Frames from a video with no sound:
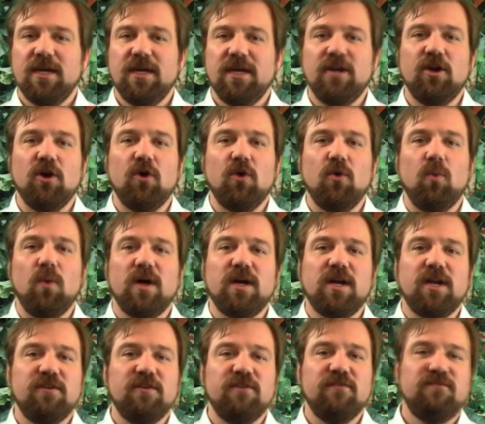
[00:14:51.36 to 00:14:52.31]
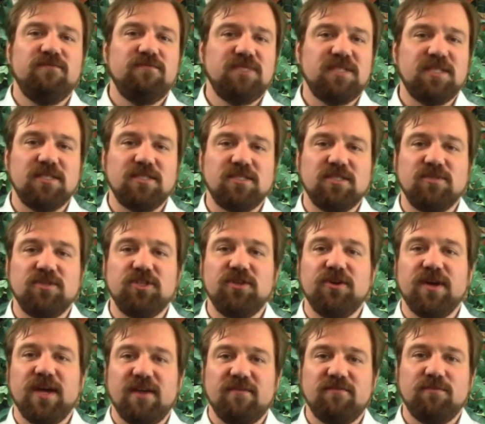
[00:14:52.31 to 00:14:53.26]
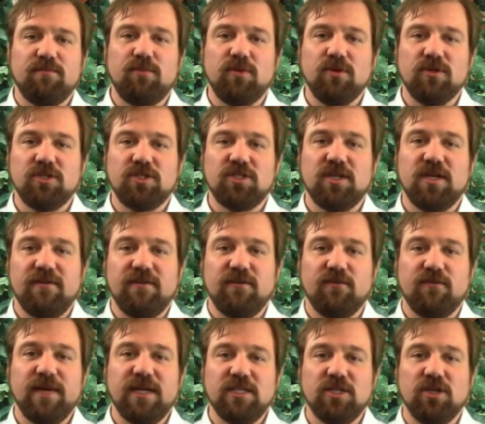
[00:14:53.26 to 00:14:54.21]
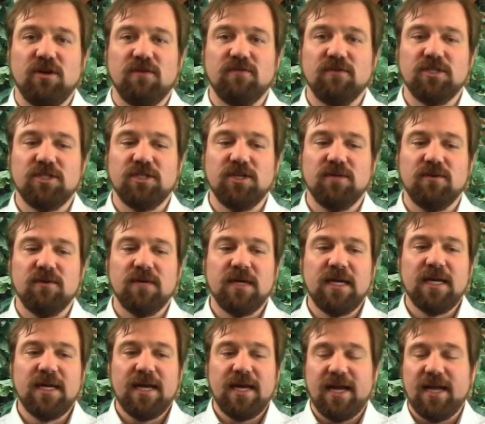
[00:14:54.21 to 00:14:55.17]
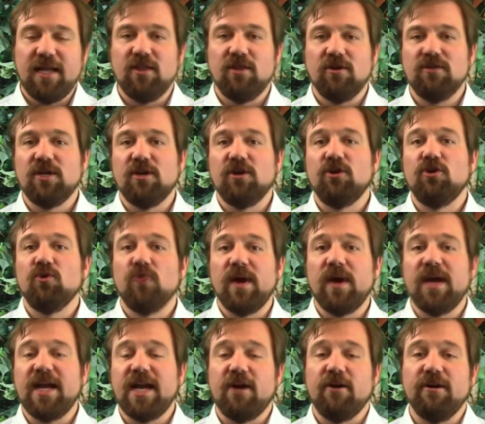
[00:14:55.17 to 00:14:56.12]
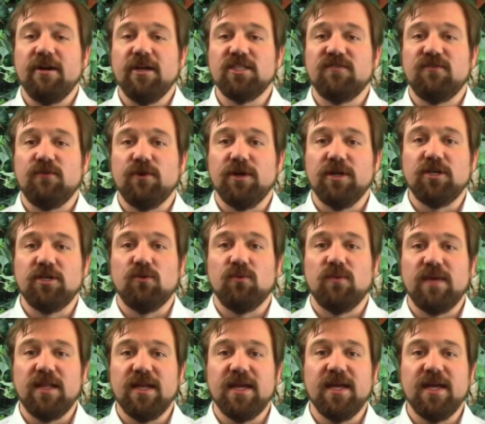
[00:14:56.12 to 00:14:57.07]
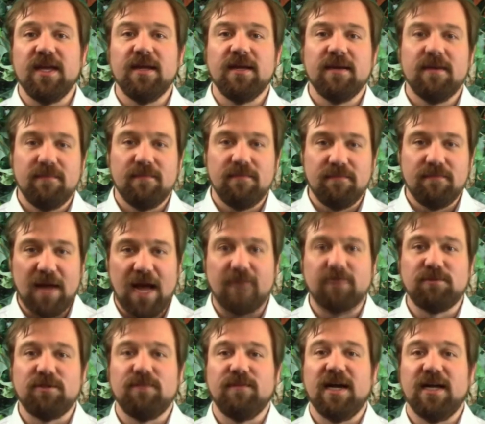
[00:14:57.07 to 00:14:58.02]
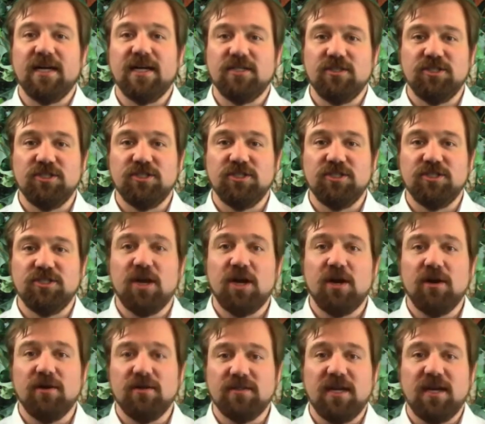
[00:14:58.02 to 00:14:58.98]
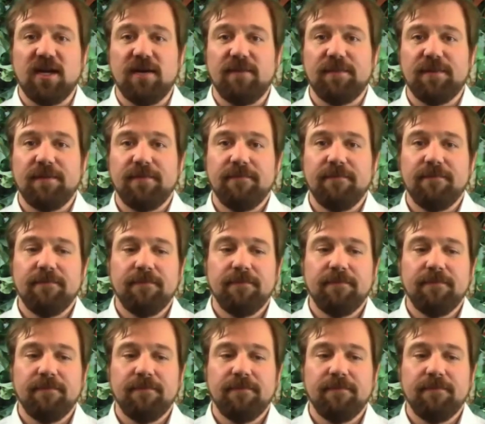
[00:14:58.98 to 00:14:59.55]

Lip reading: You know, what other systems do you have to push information over to? And those are great areas for you to really optimize your GHR setup.